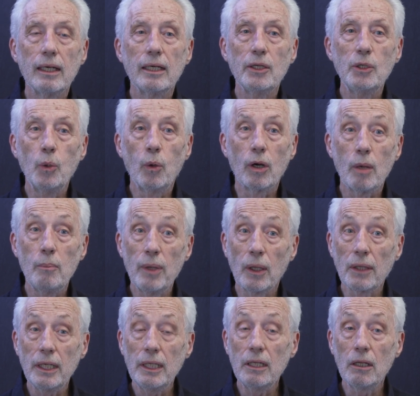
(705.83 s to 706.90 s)
your
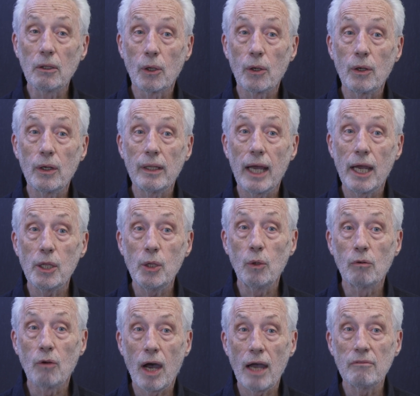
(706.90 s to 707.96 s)
ability to learn that you
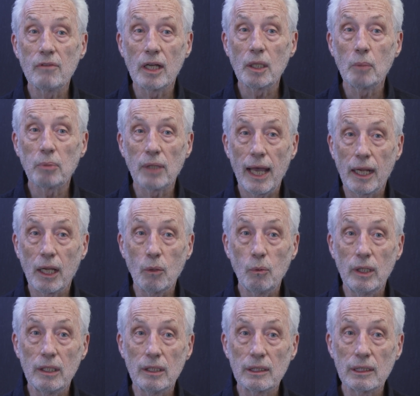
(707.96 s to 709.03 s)
arrived on the planet
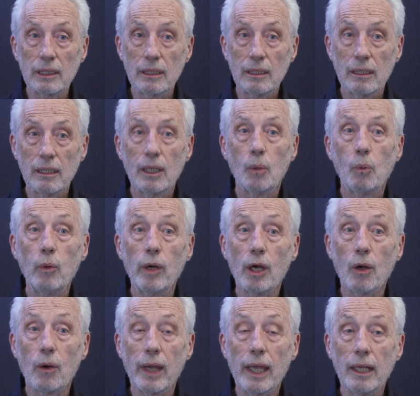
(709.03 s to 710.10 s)
with,
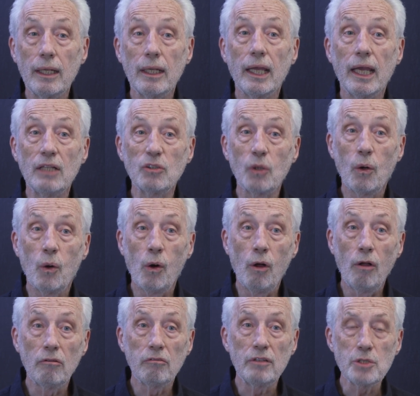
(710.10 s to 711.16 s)
wherein it's
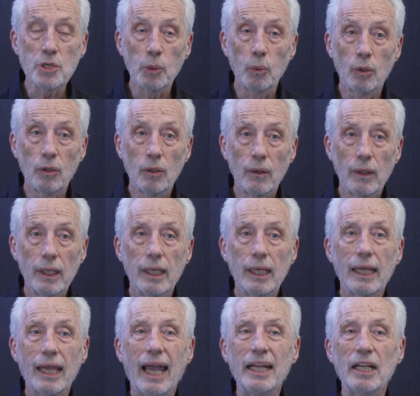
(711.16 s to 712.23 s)
all visual
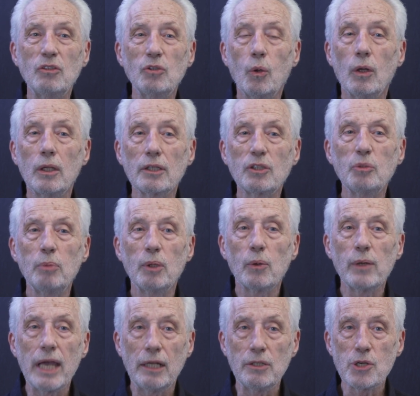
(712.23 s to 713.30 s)
and it's all
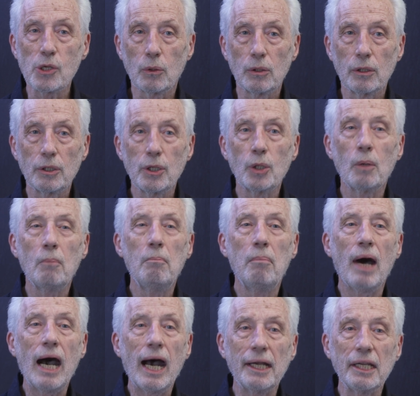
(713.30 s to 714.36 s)
experiential. Your
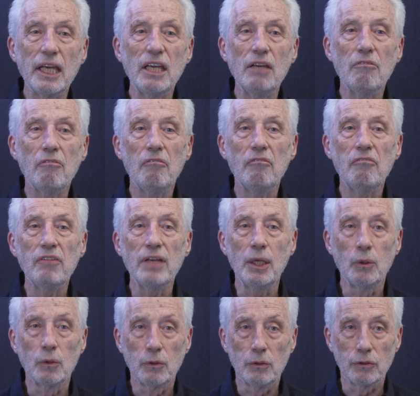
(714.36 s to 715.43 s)
body
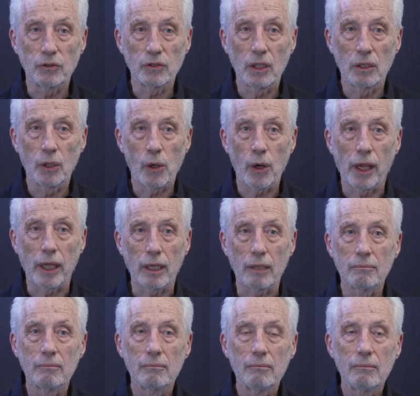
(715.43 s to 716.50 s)
feels the learning.
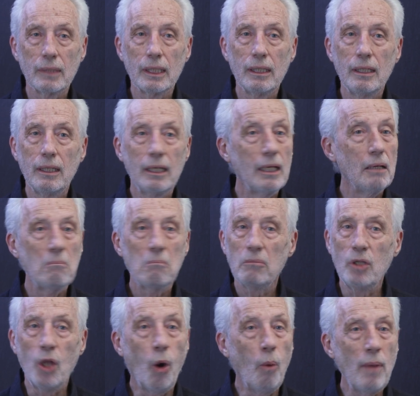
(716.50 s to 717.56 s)

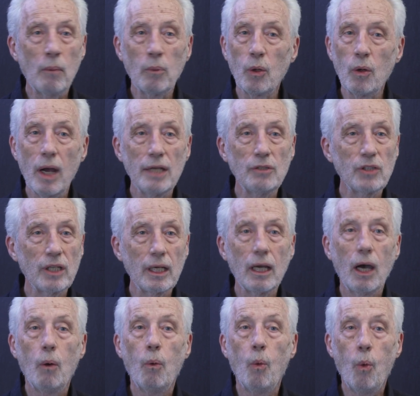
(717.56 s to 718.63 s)
No memorizing
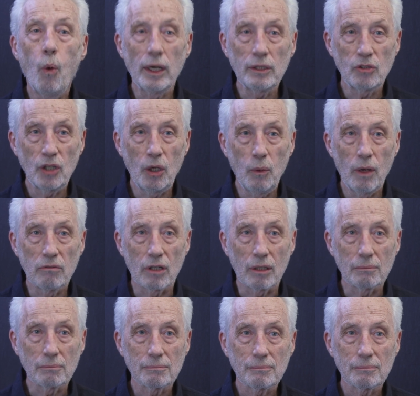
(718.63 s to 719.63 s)
whatsoever.